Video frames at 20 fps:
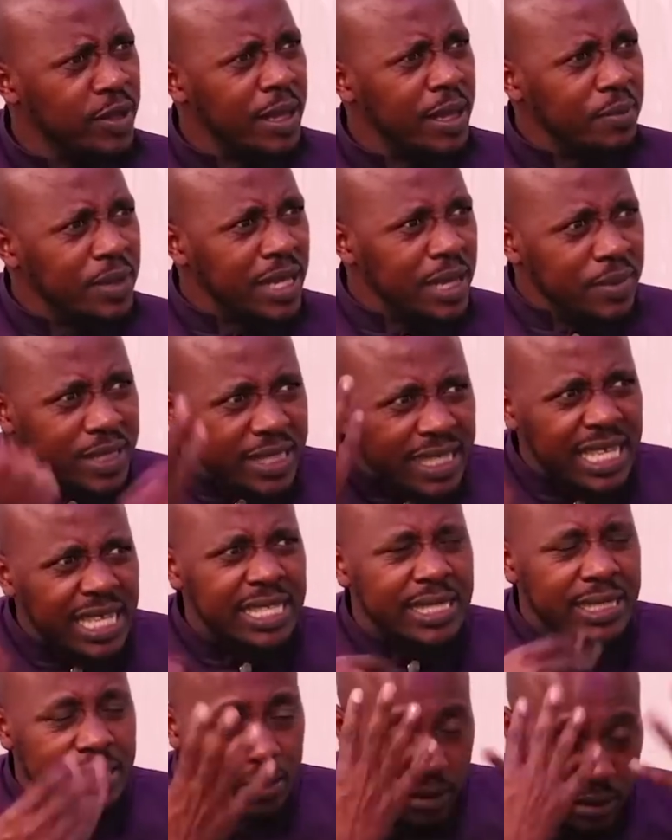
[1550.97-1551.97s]
So sometimes it
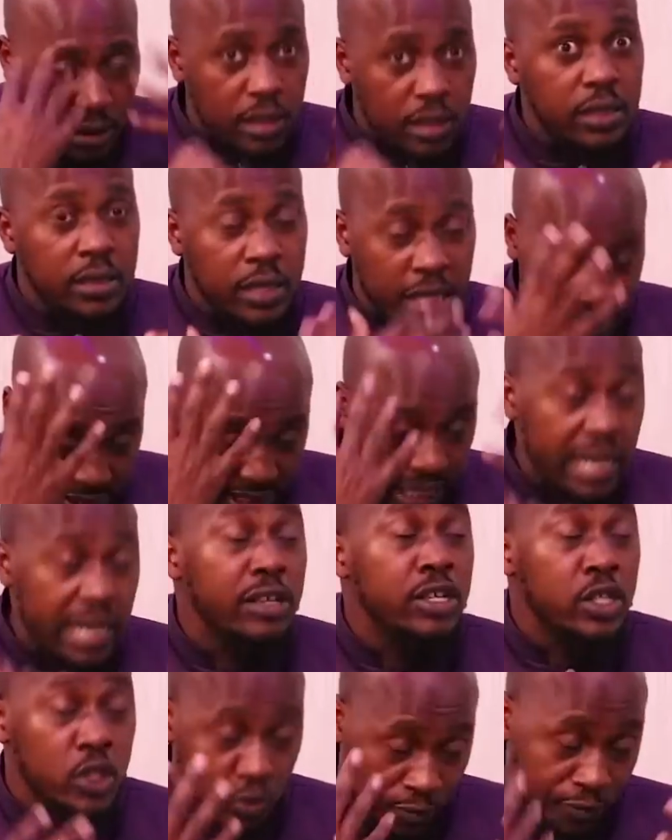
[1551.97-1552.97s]
takes the
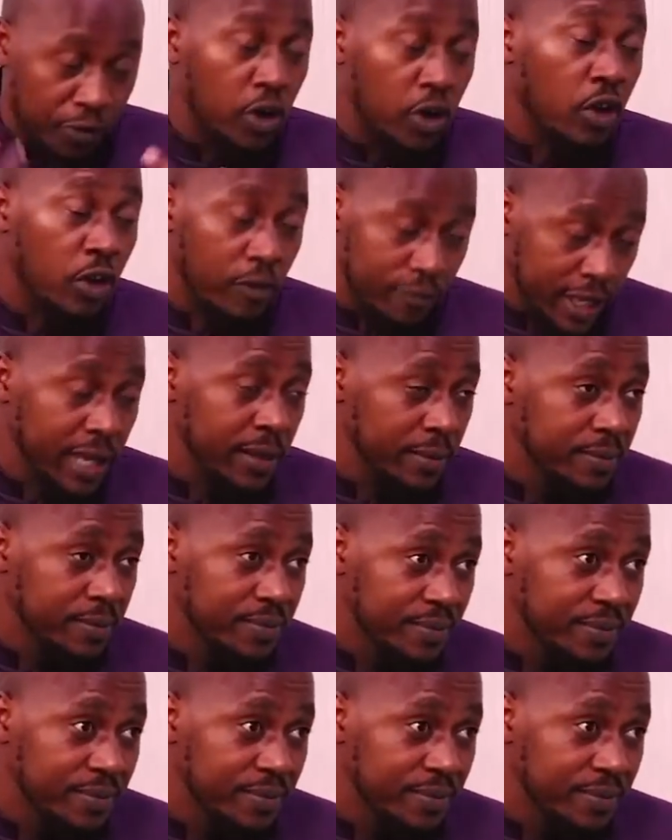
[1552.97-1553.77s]
scales to fall off, eh?